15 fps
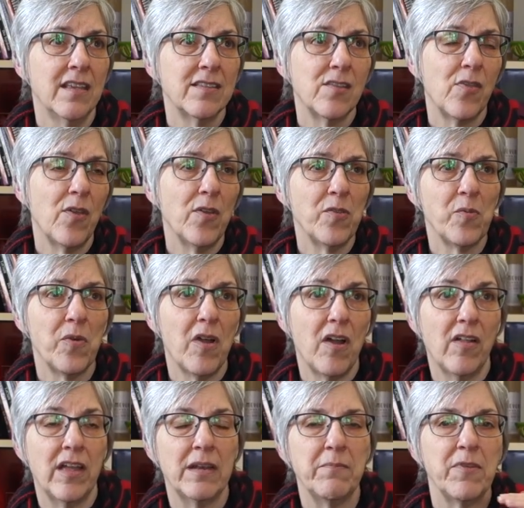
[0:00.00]
So those were
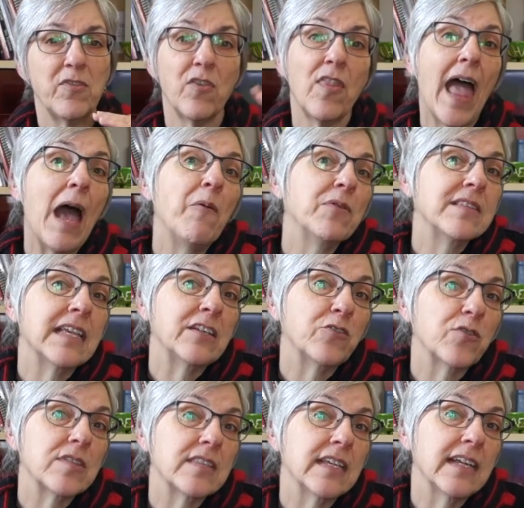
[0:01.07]
all on. So that was
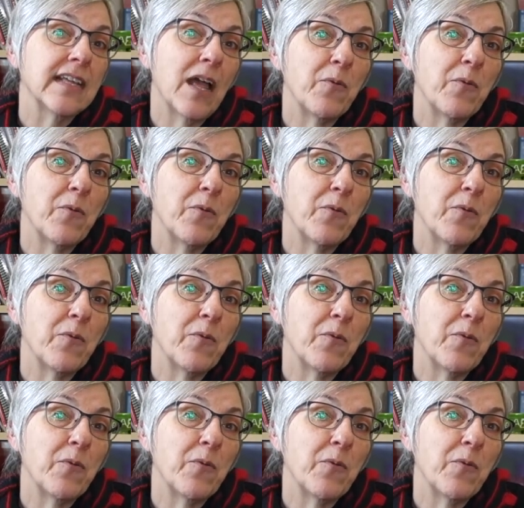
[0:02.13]
interesting.